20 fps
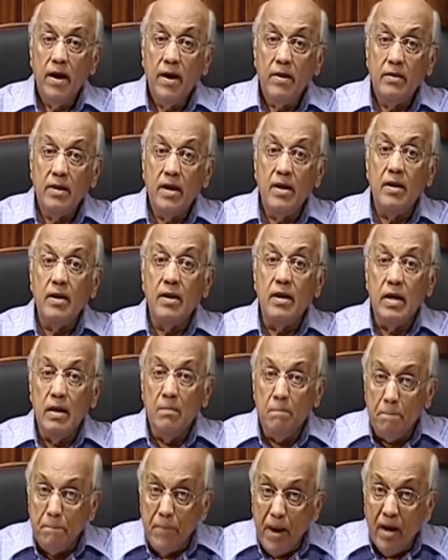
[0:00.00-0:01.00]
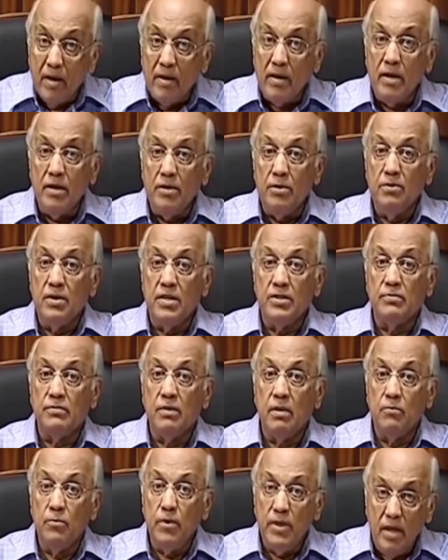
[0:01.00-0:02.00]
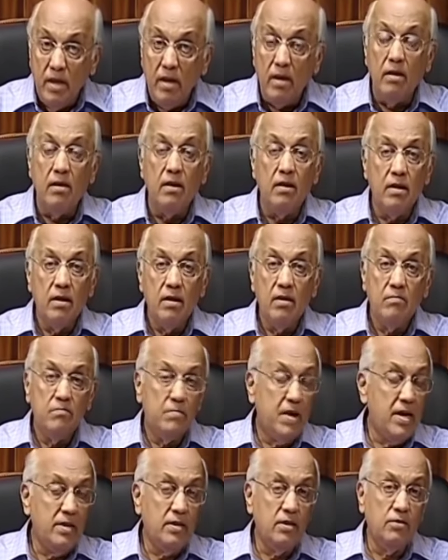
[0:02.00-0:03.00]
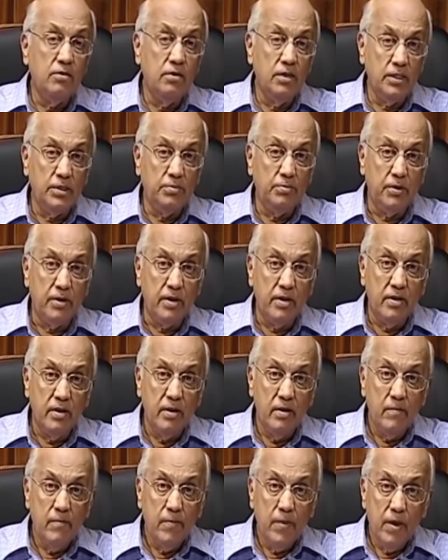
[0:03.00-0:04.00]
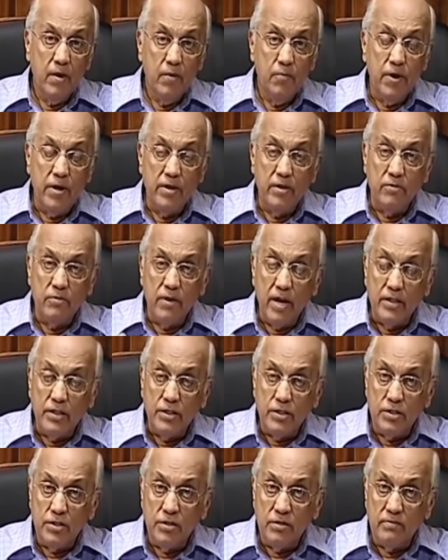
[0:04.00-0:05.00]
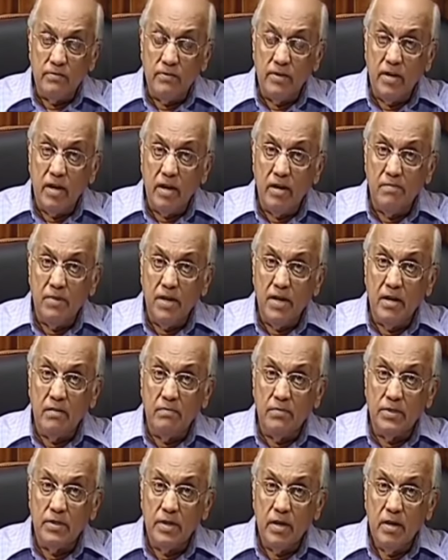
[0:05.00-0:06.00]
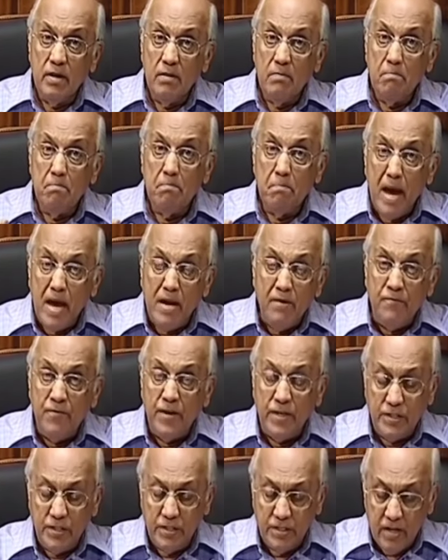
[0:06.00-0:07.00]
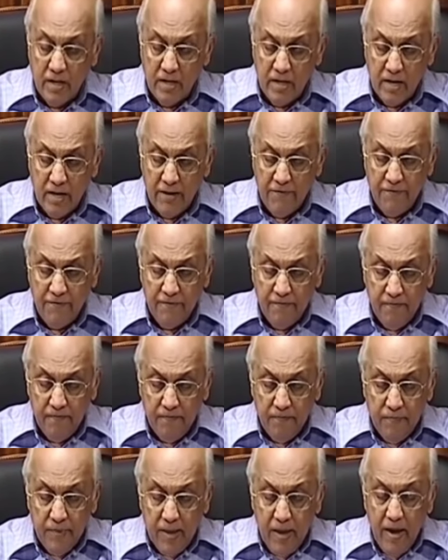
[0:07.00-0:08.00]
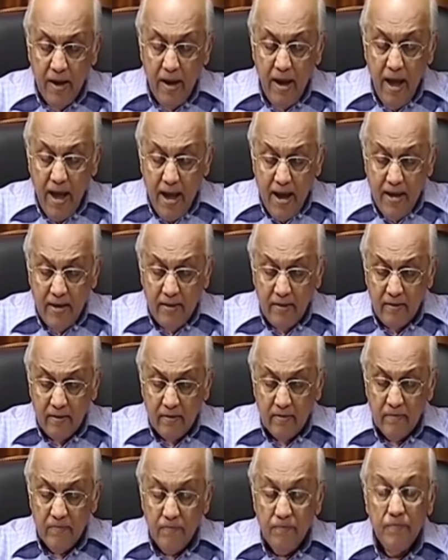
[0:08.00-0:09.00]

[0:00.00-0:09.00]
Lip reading: and then imparted to us from within by the Holy Spirit, where the righteousness of God becomes manifest in our life, and